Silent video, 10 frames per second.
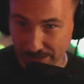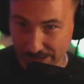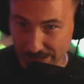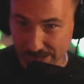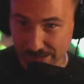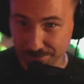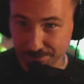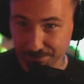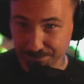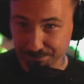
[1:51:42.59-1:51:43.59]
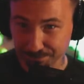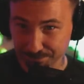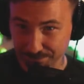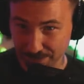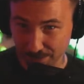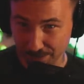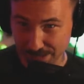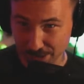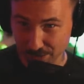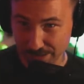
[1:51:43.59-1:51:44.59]
this, they're
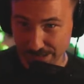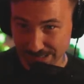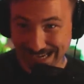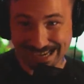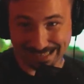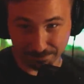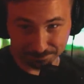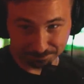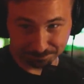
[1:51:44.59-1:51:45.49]
essentially saying,